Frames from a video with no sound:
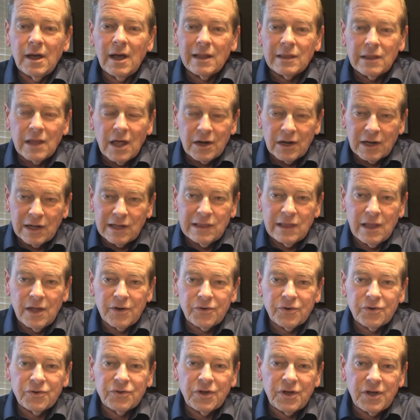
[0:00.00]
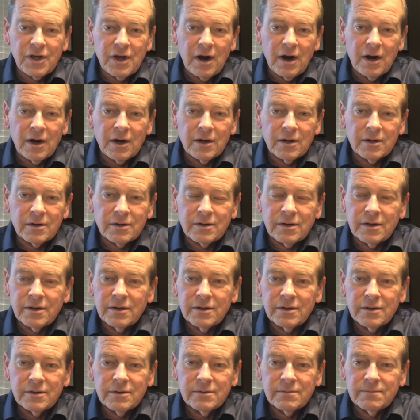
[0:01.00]
A lot of clutter in the yard,
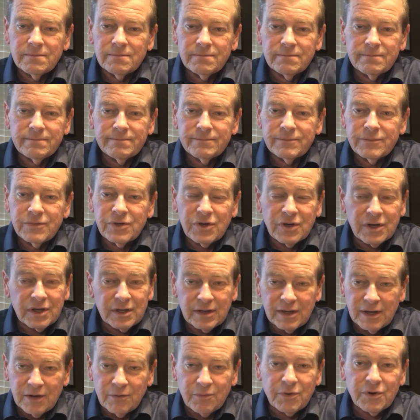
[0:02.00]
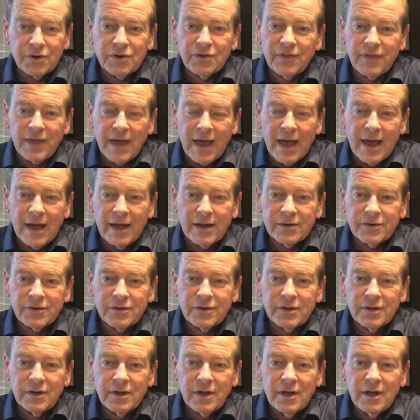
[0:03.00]
you can get rid of
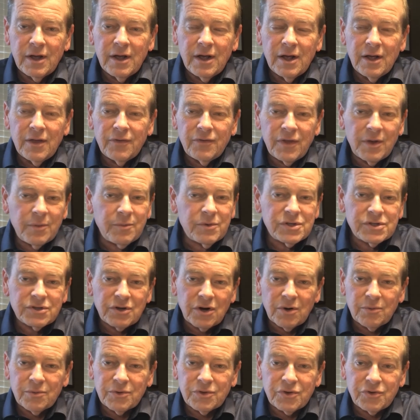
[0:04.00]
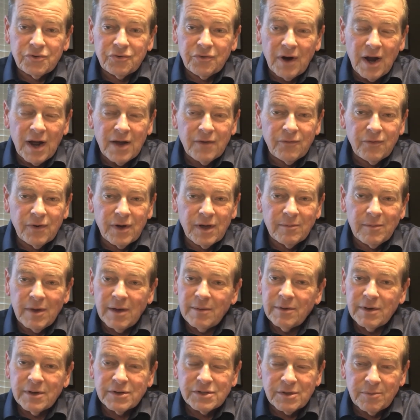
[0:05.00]
that. Then we start with the driveway.
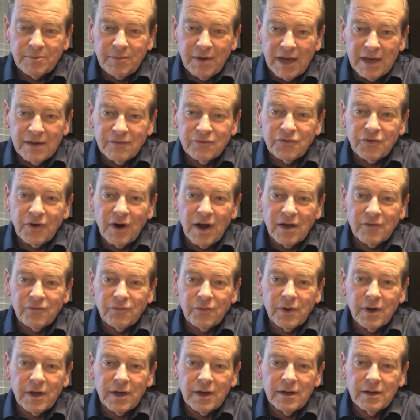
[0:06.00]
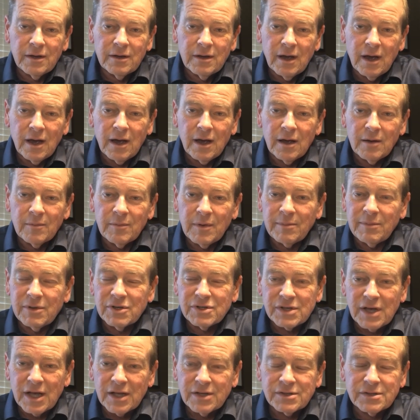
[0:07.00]
Maybe it's a paved driveway. Maybe
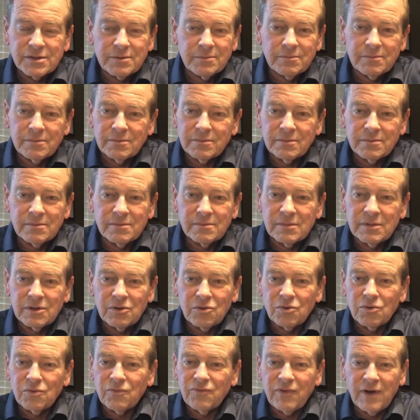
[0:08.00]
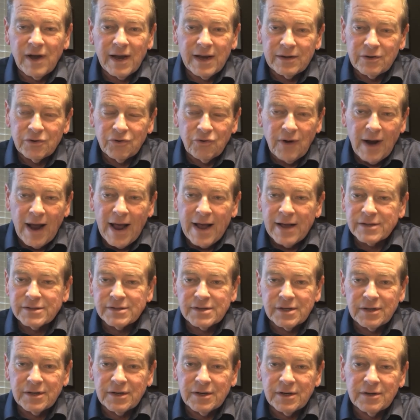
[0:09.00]
it's got some little fine
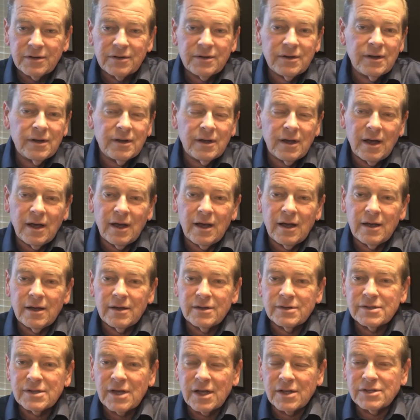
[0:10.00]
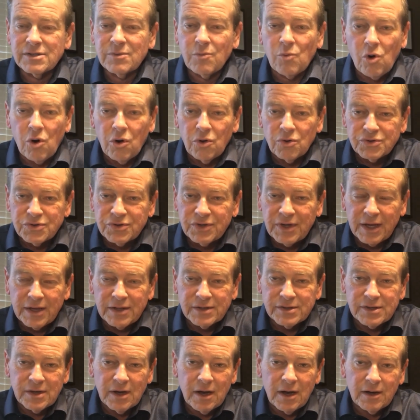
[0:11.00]
cracks in it. It's got some oil
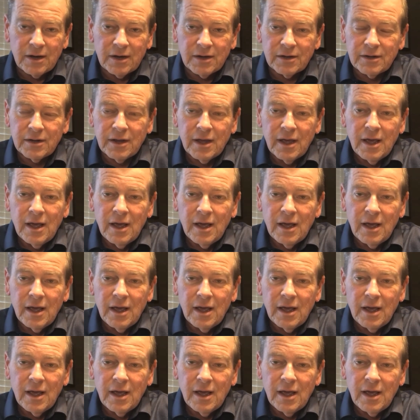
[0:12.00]
stains on it.